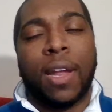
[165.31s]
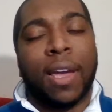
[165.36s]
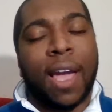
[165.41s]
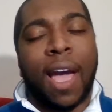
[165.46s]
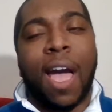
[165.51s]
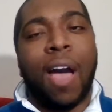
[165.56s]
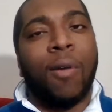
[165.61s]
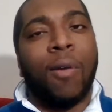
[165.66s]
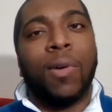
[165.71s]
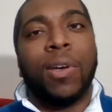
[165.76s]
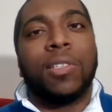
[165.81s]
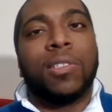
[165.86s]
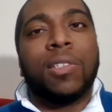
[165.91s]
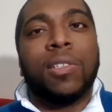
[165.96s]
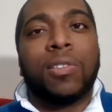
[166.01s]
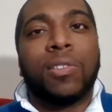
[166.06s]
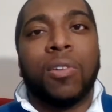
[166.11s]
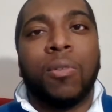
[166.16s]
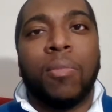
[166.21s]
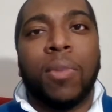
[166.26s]
like I had
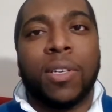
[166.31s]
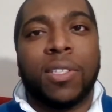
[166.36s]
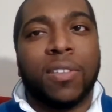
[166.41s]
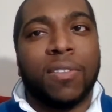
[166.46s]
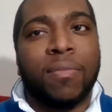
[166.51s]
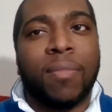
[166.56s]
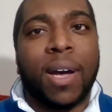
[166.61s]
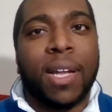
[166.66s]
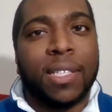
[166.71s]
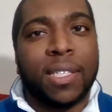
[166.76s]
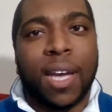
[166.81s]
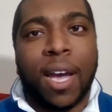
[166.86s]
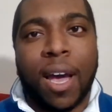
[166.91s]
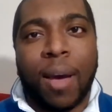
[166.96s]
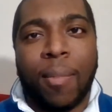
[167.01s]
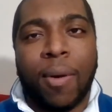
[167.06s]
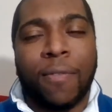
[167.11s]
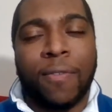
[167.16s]
wasted so much of my time.